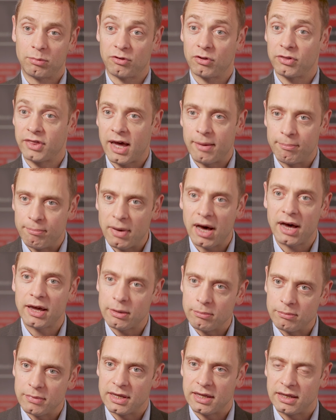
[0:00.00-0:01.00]
So that
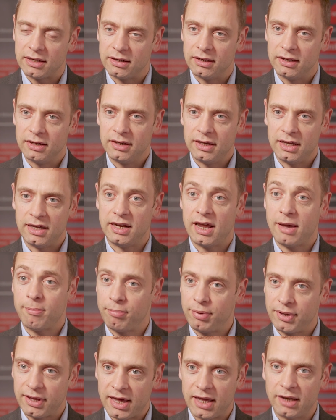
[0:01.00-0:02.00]
might mean in
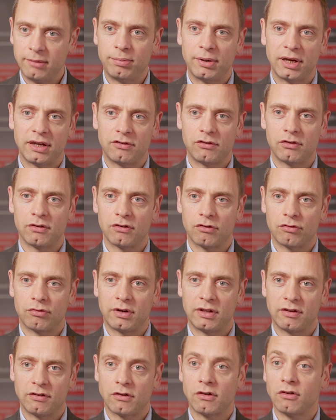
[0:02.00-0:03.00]
MPN patients,
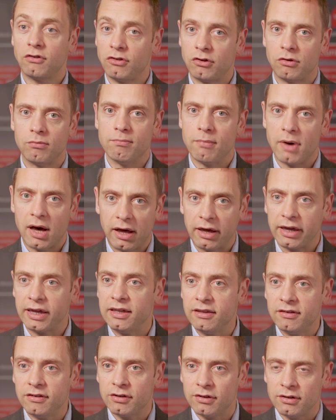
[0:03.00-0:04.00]
for instance, you
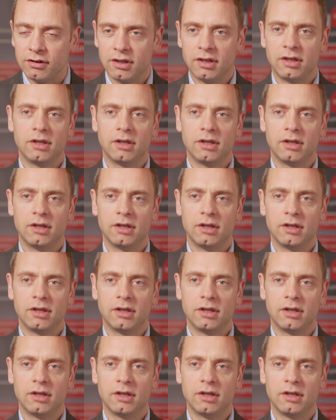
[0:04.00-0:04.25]
might